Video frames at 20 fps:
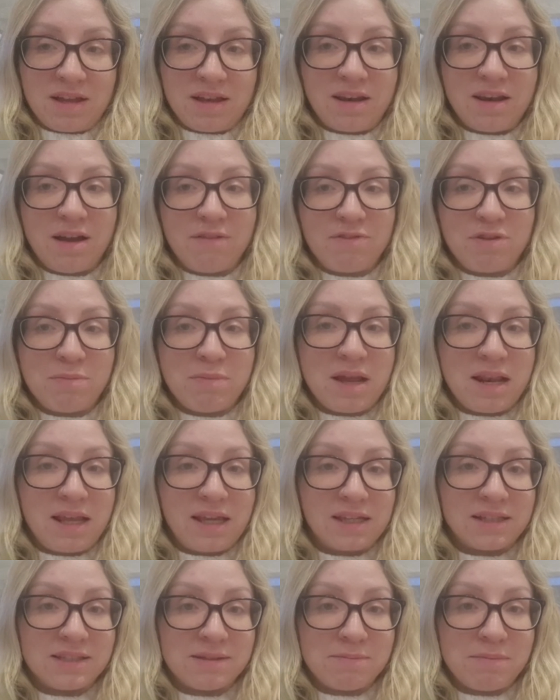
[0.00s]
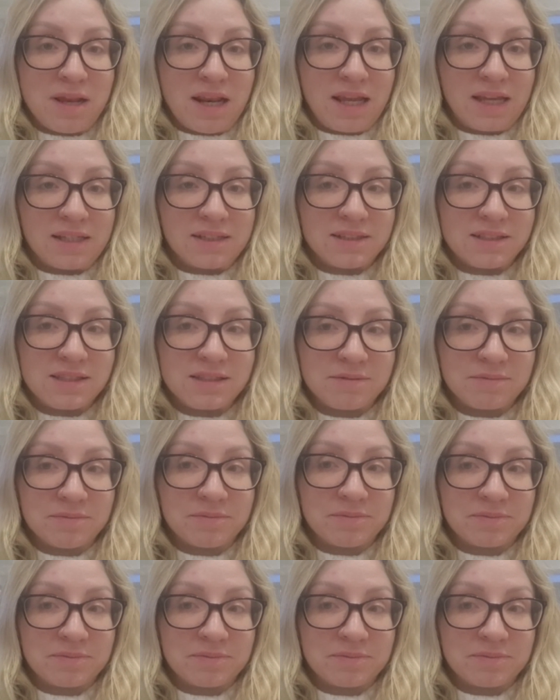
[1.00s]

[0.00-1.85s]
Love you millions and millions.